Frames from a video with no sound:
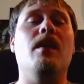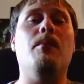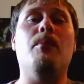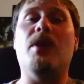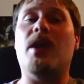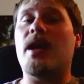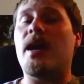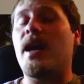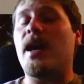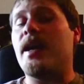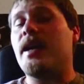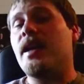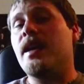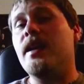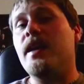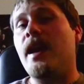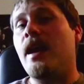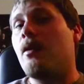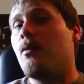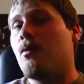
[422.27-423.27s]
but kind of
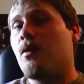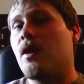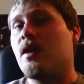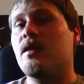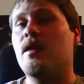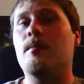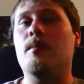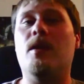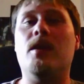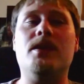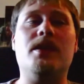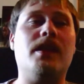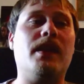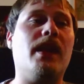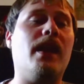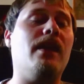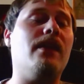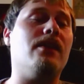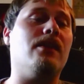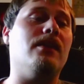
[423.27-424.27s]
network them all
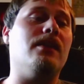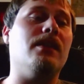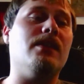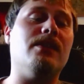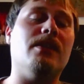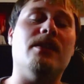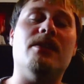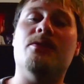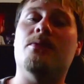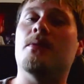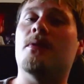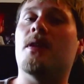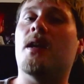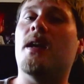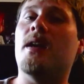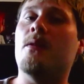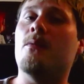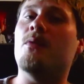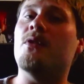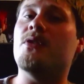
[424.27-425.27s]
together in the sense where
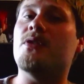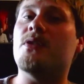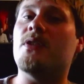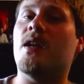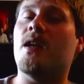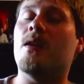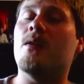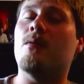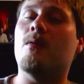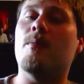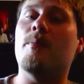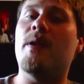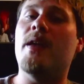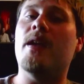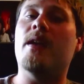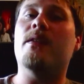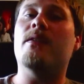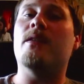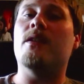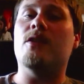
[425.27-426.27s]
I will I will
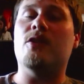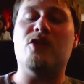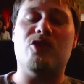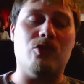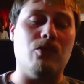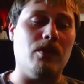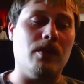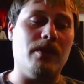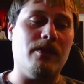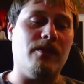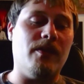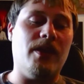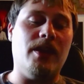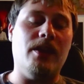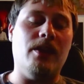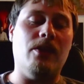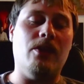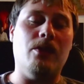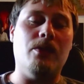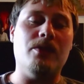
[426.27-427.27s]
make the short
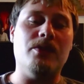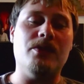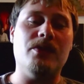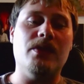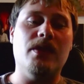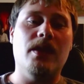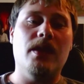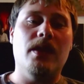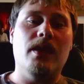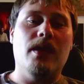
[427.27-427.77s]
videos,